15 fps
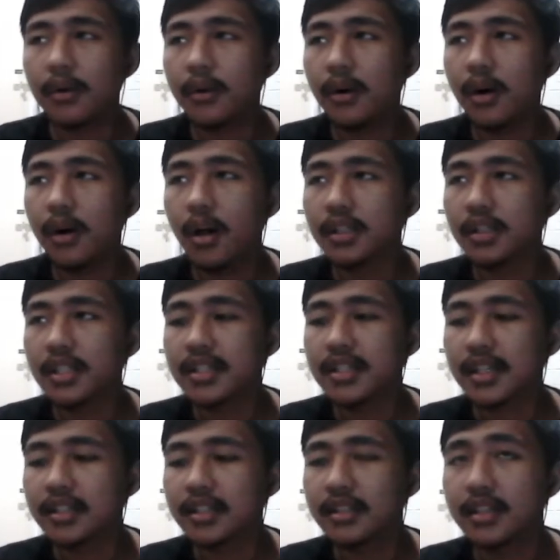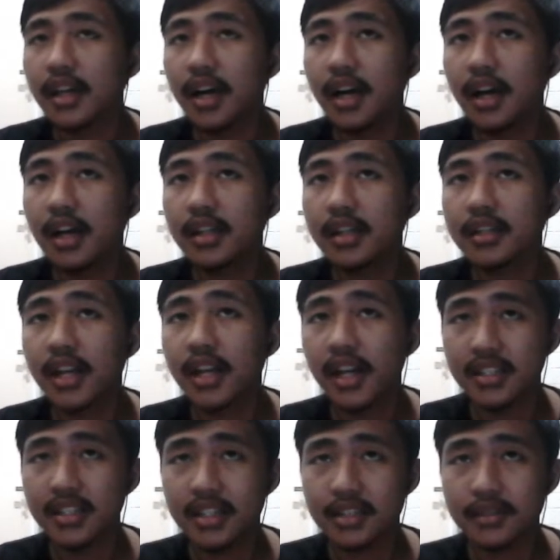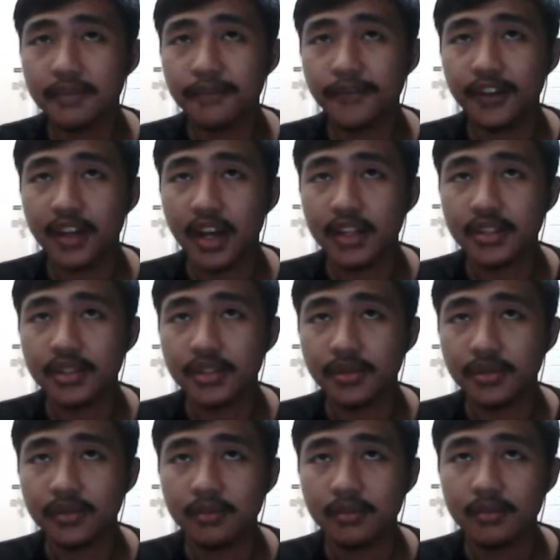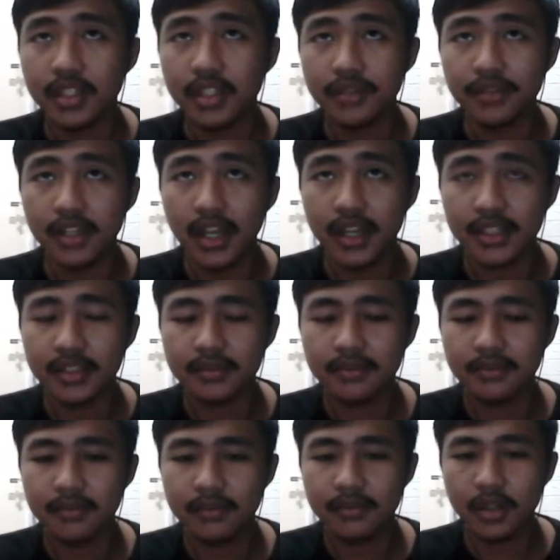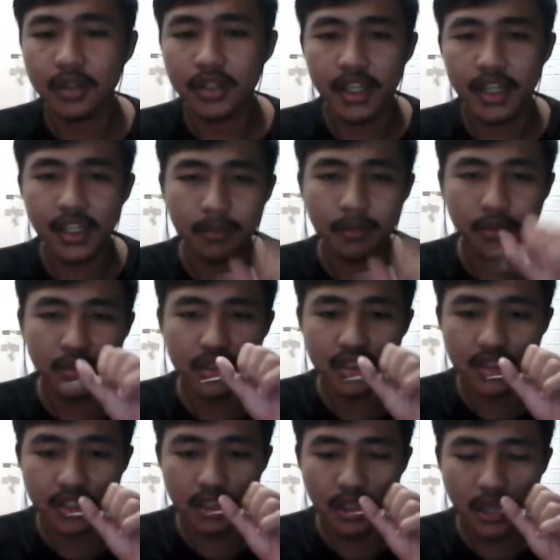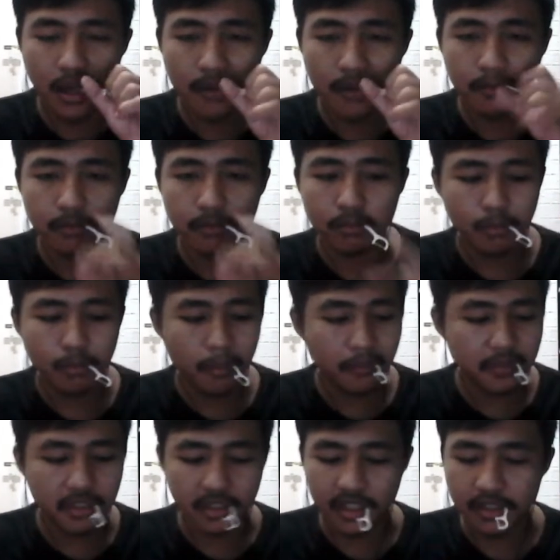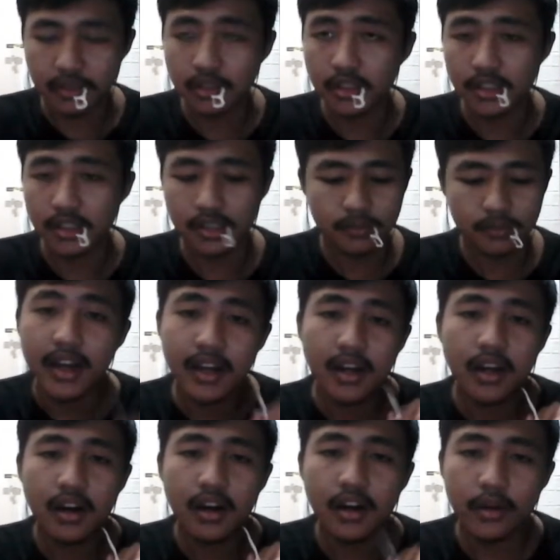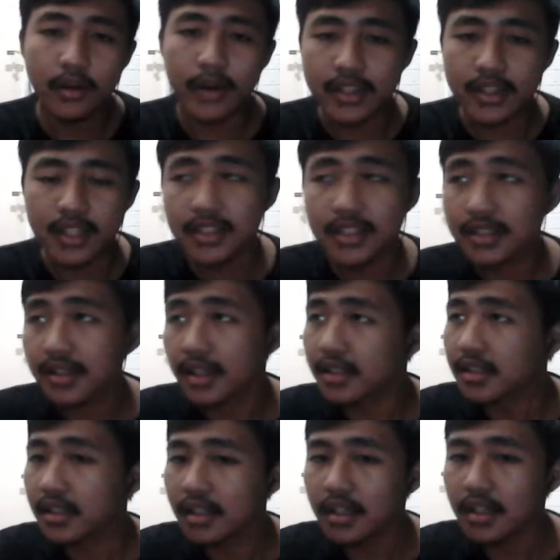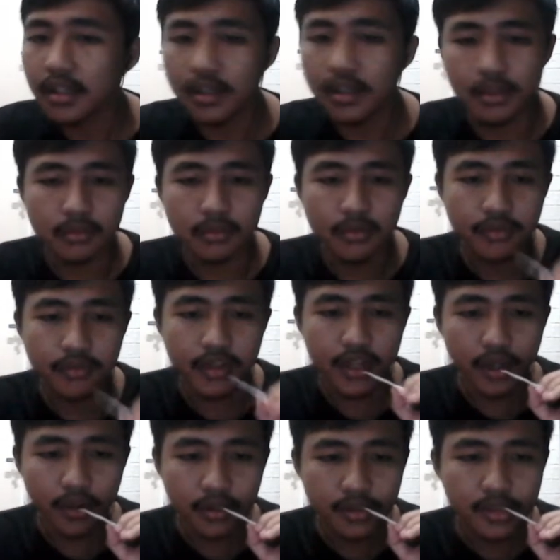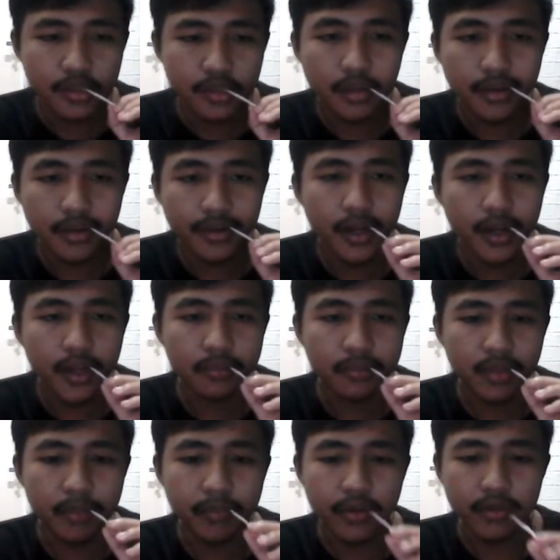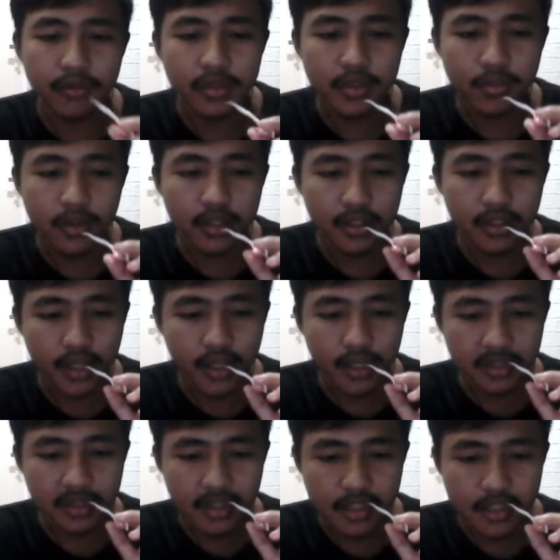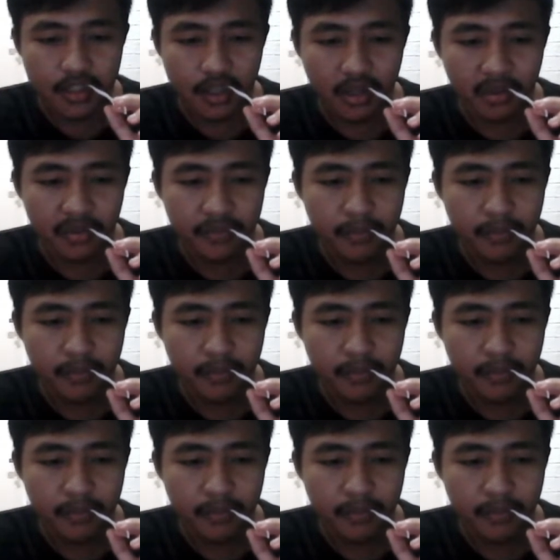Oh, hold on a second. Did I just forgot to give like on AK Motions? Alright, hold on. Alright, I just like the video. Um, the previous one. Okay, let's go.